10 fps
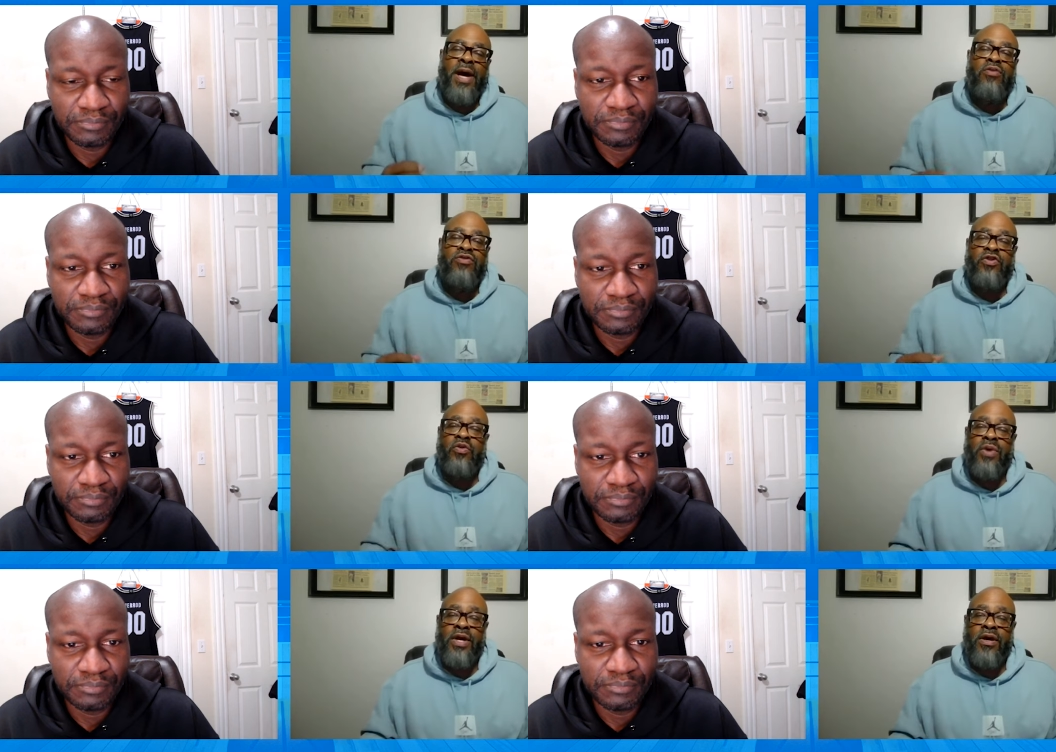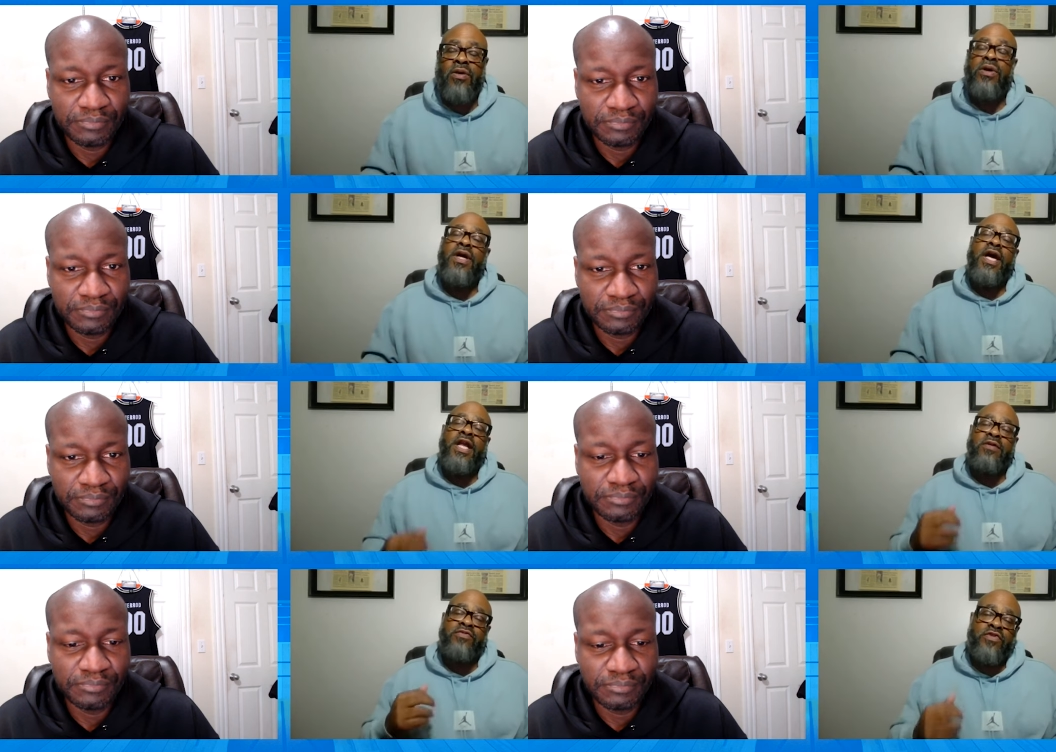Speaker 1: about Joel.
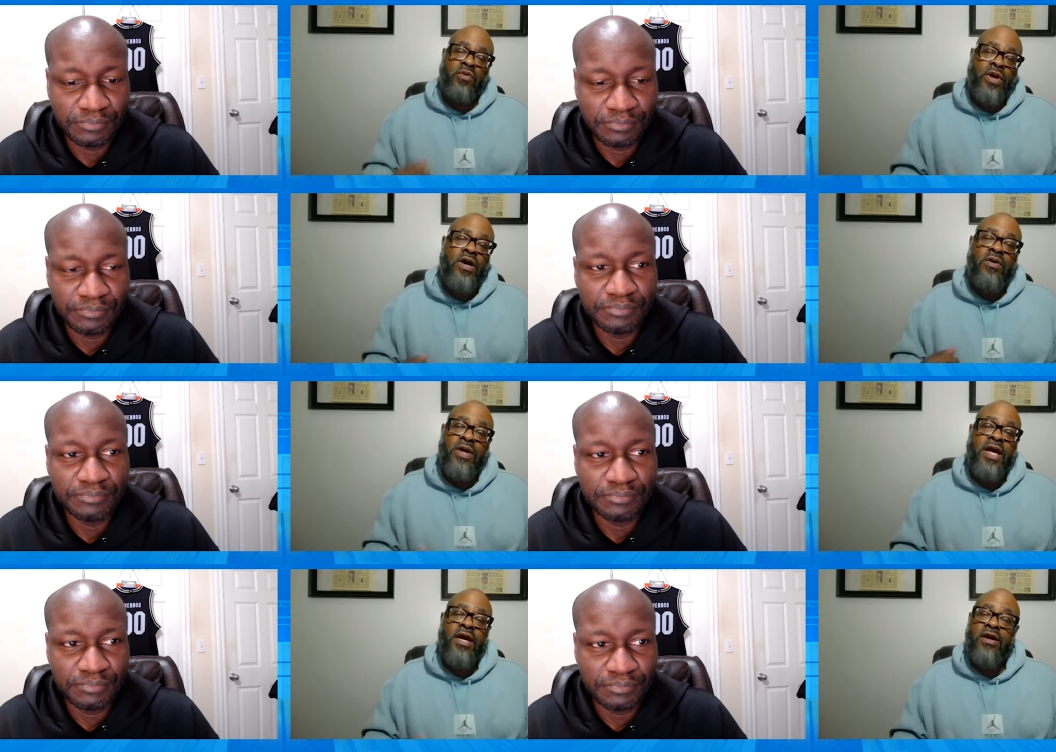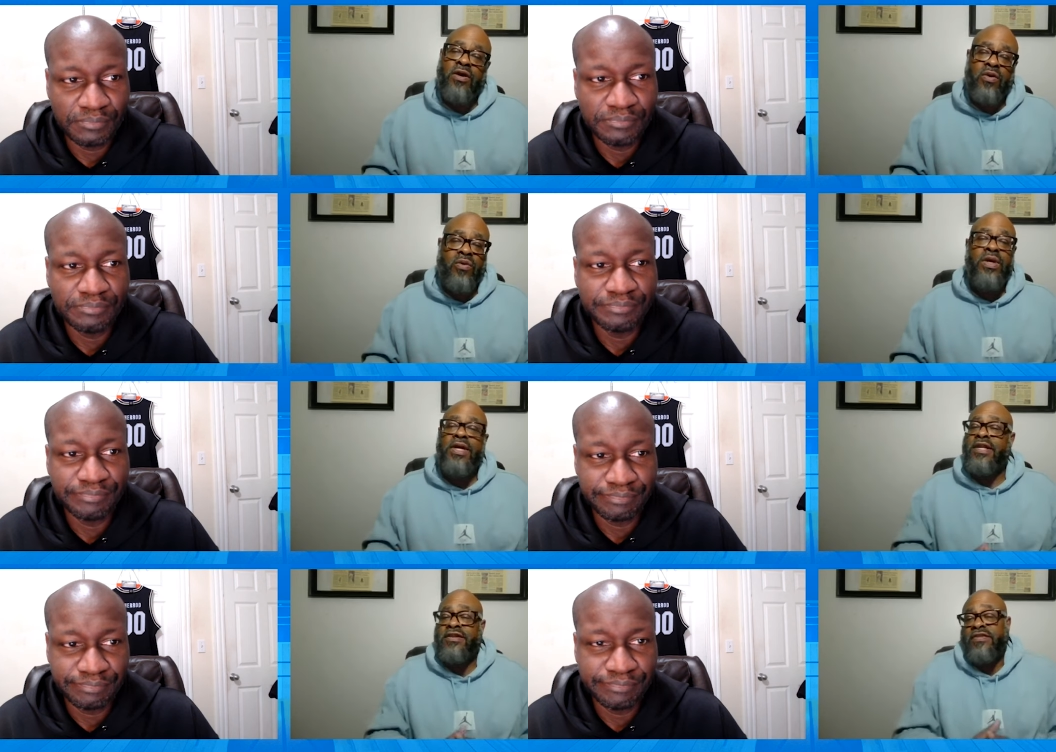And if Joel can't go,
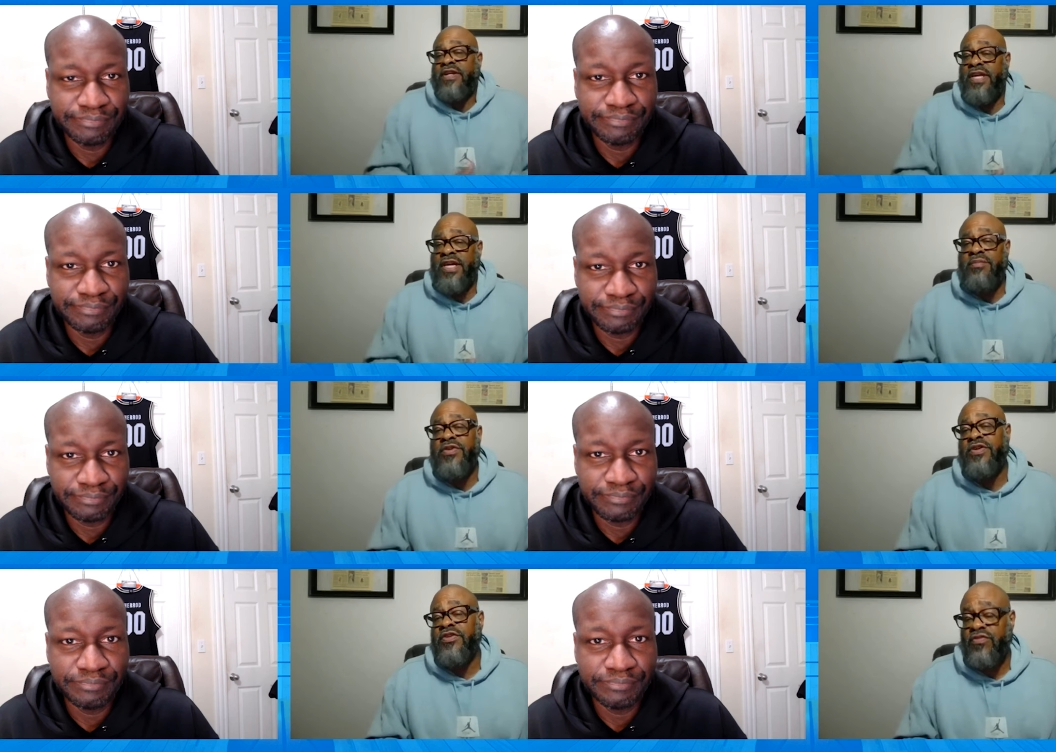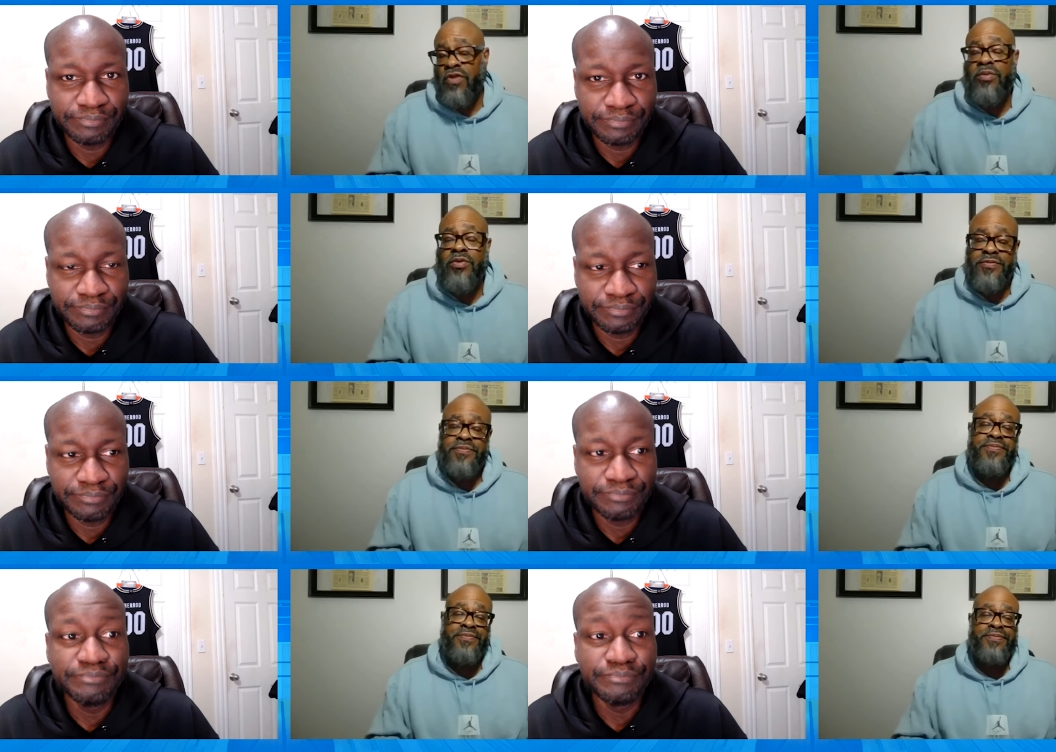this team is in trouble.
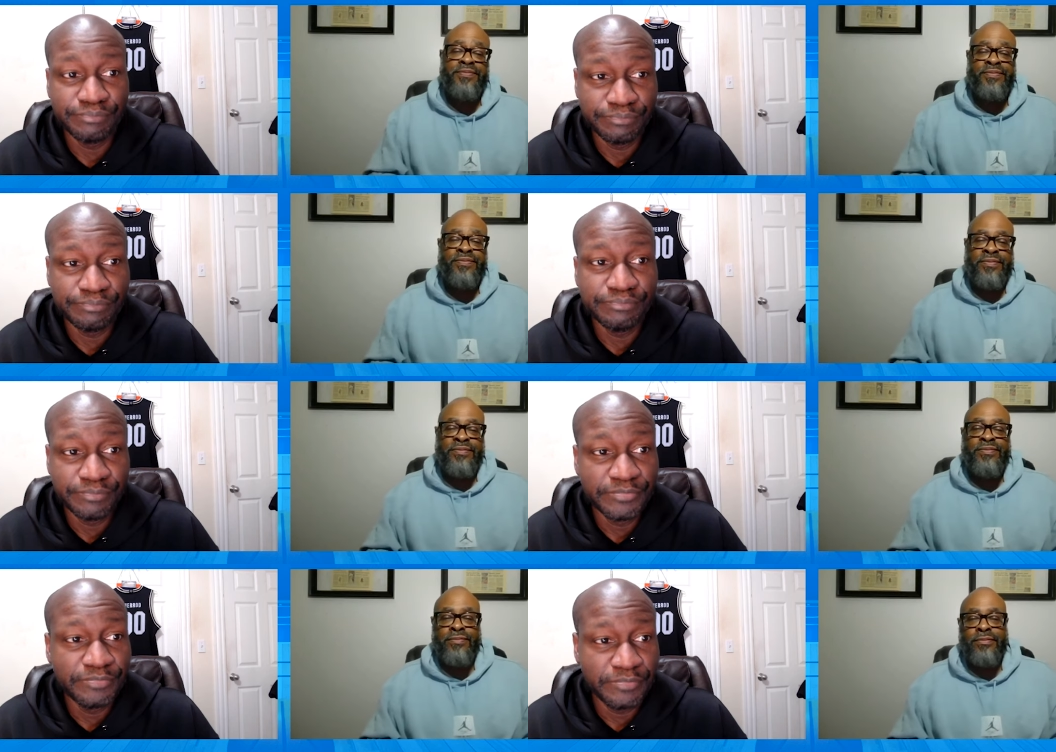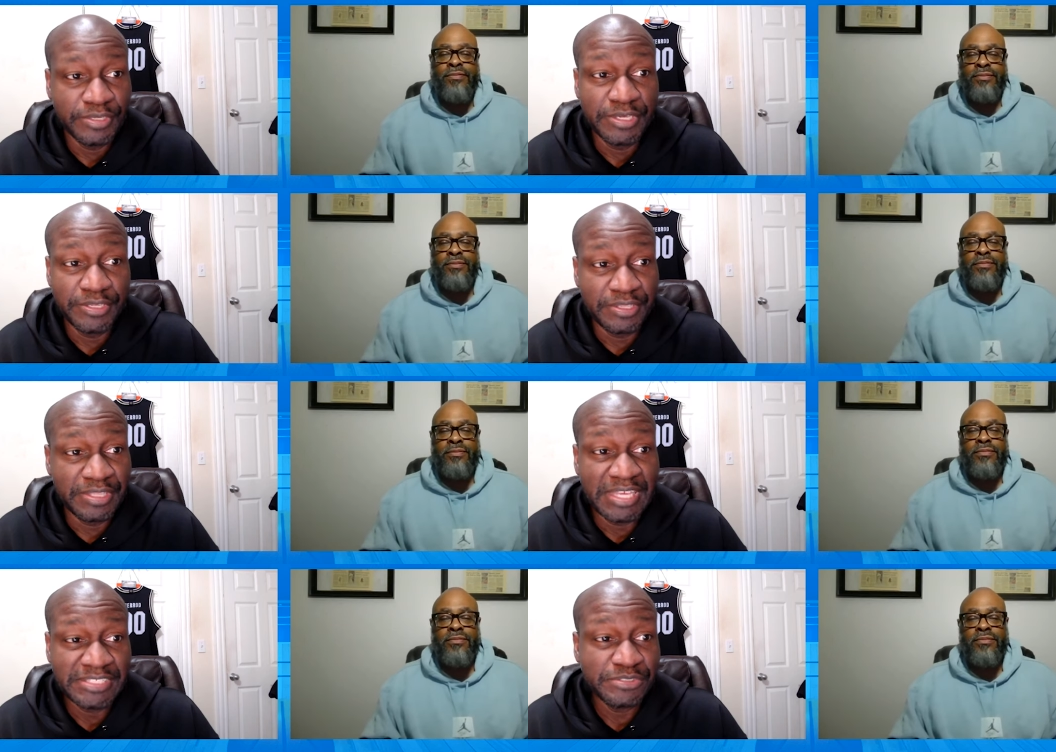
Speaker 2: And
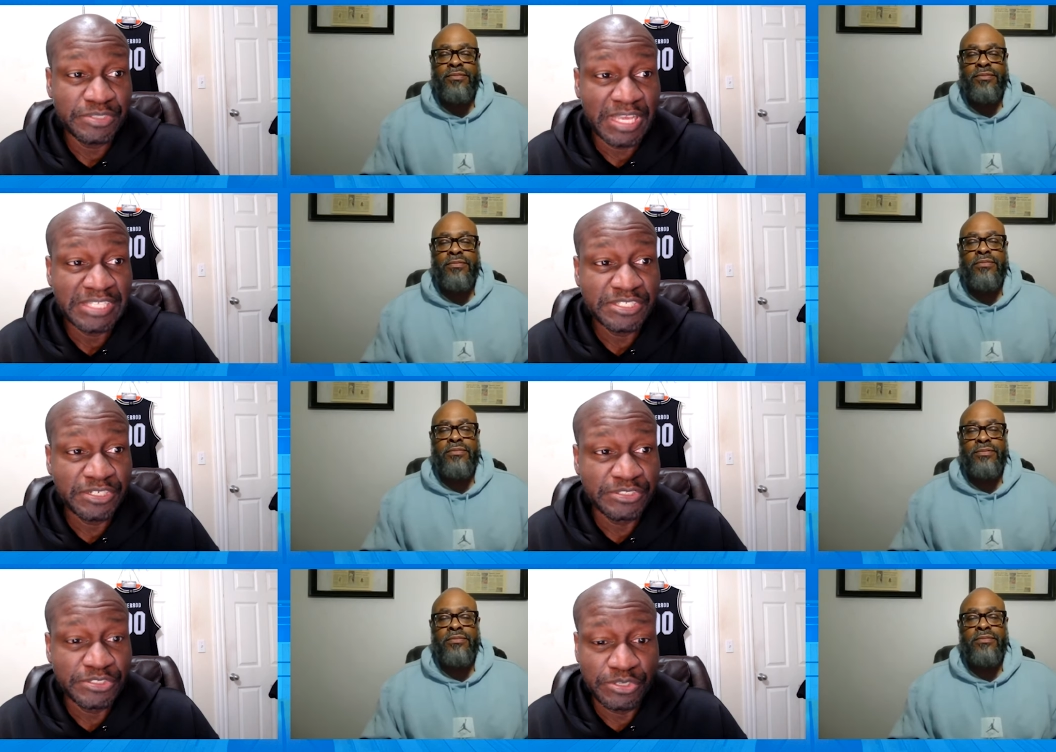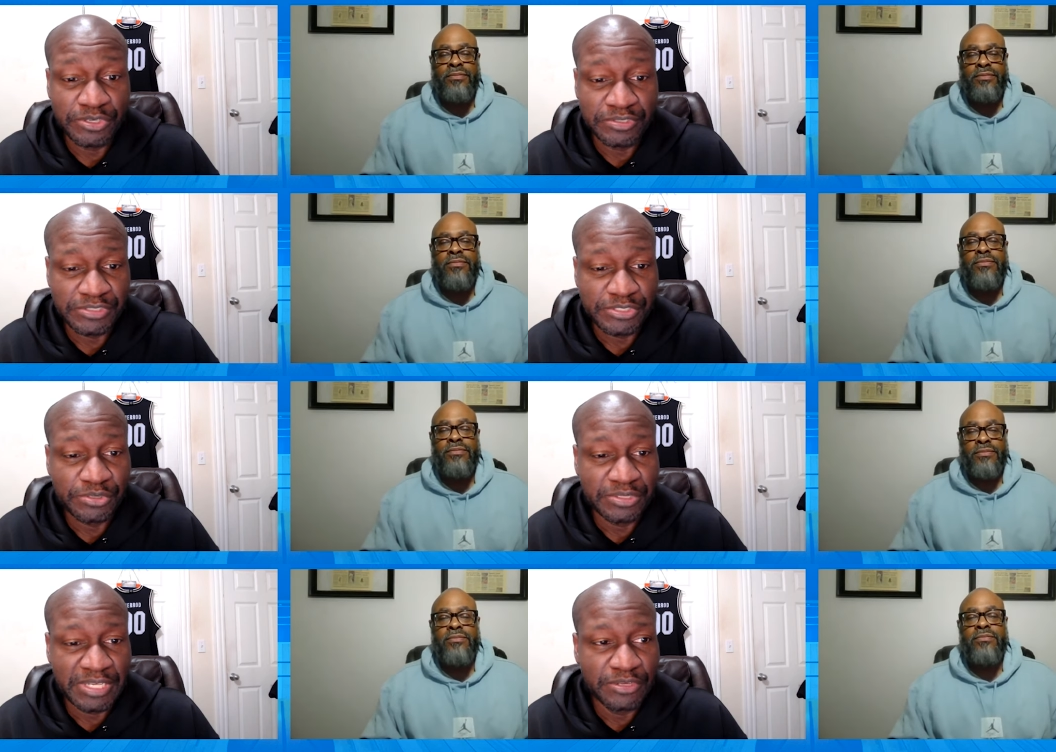that's that's the concern.
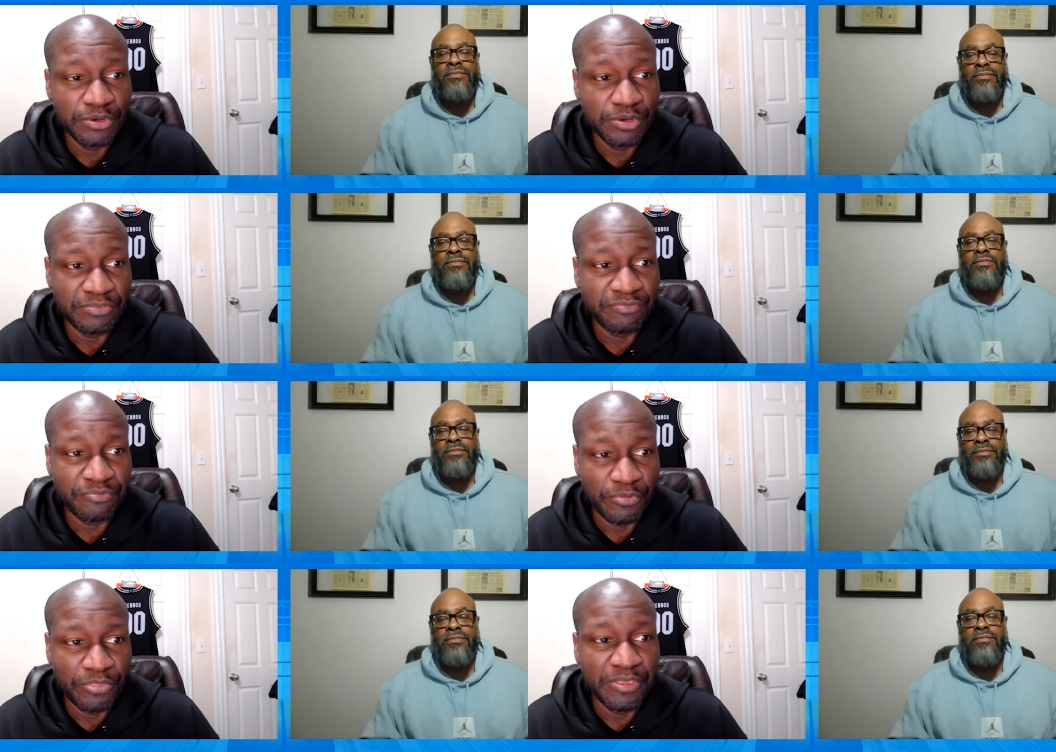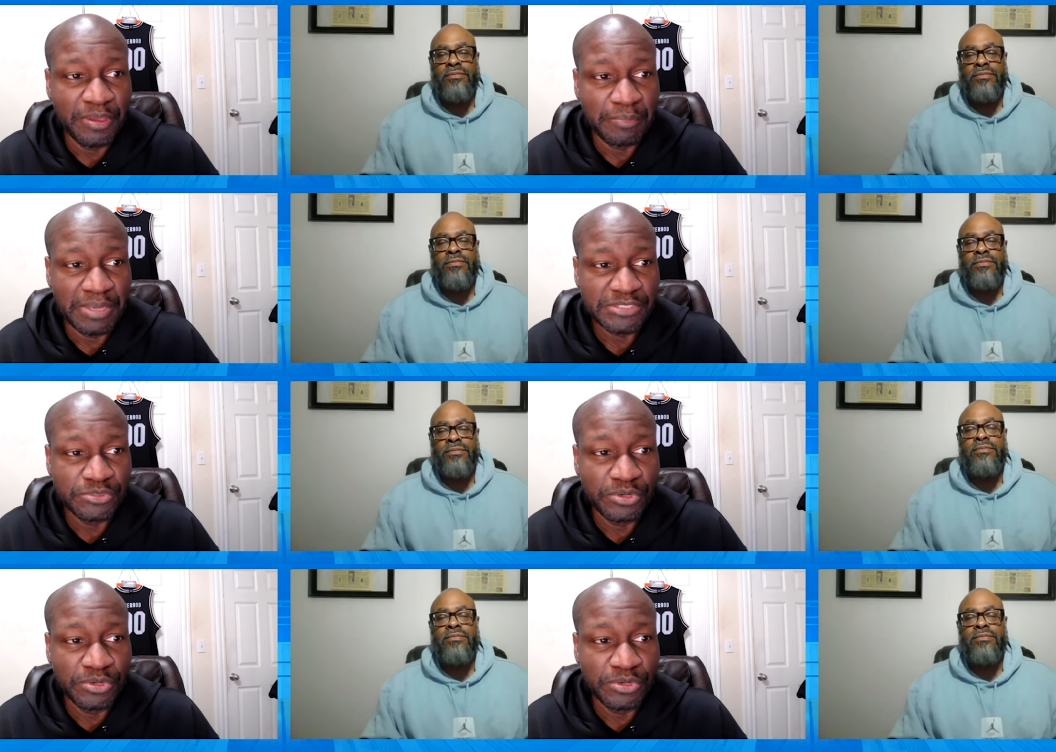Certainly, I know for them as an